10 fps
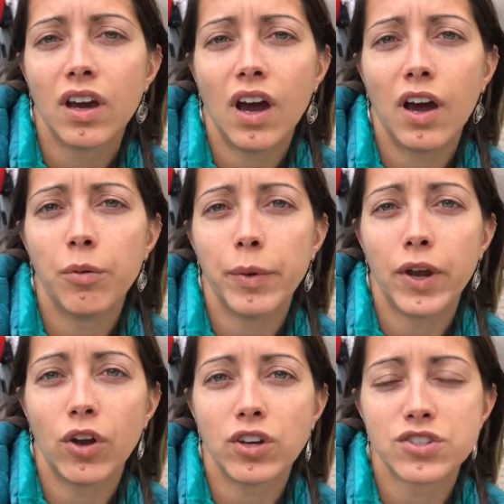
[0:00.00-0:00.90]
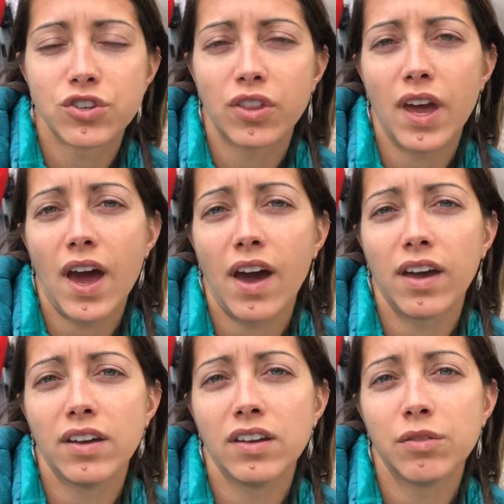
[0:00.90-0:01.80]
Um, and also, they
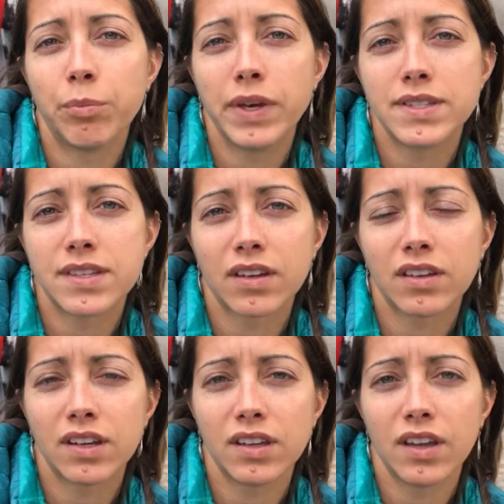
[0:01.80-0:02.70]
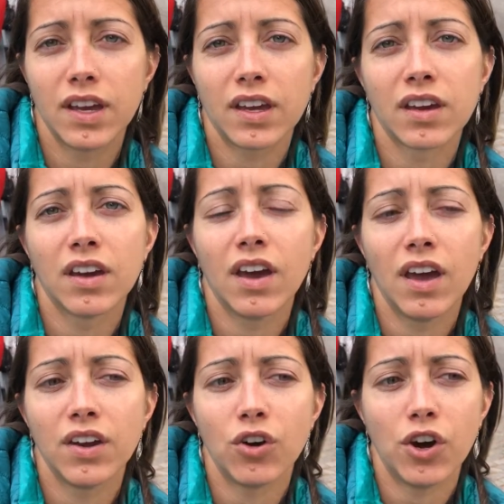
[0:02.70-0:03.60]
had basically like
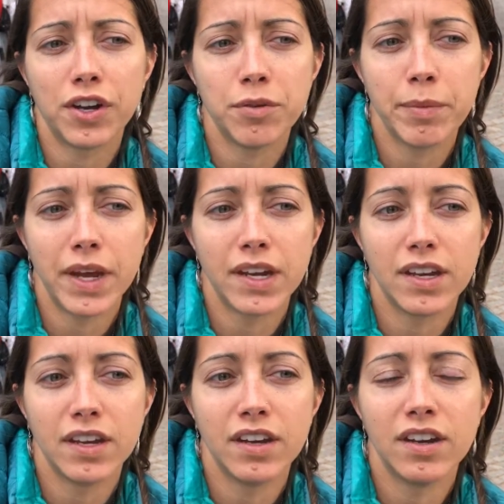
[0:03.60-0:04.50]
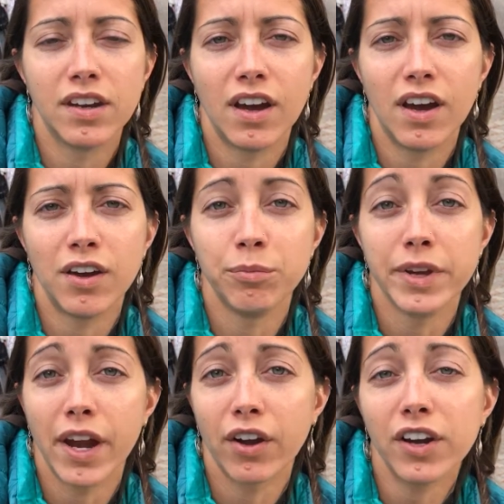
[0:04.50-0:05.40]
an automated um,
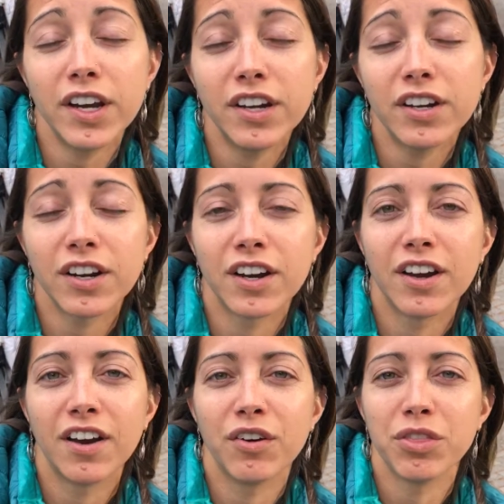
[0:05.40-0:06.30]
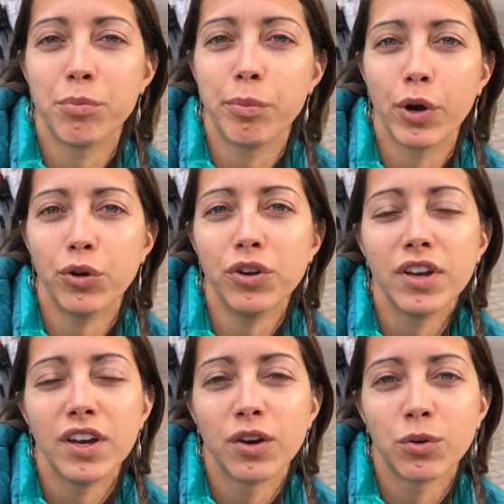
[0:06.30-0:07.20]
narrator on the boat,
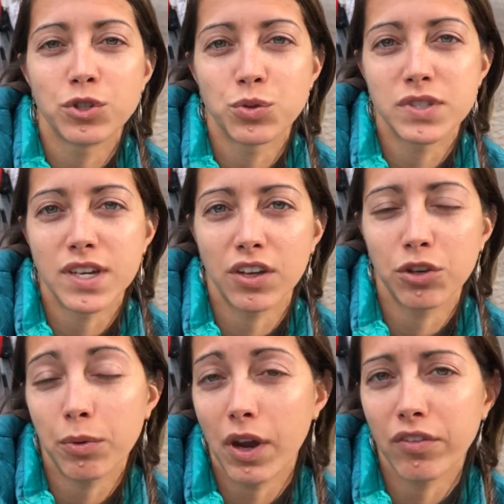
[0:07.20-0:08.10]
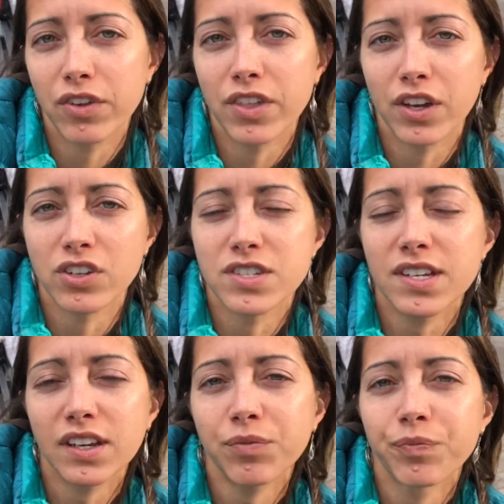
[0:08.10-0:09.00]
which would tell you about everything you're
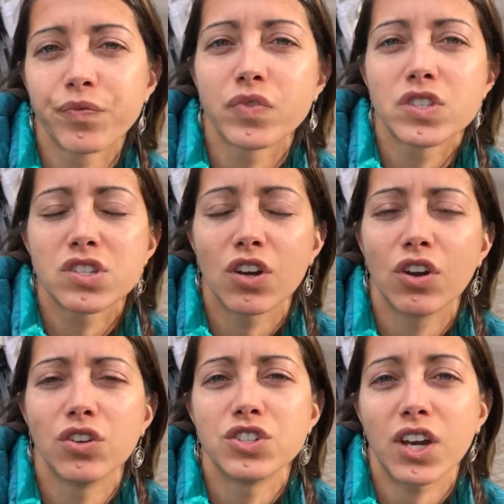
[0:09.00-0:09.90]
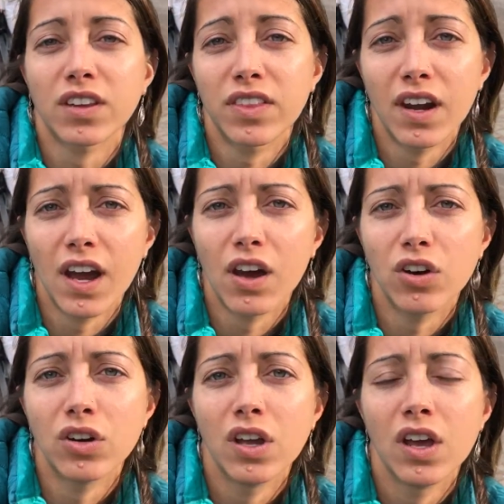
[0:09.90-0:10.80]
seeing. So check that out.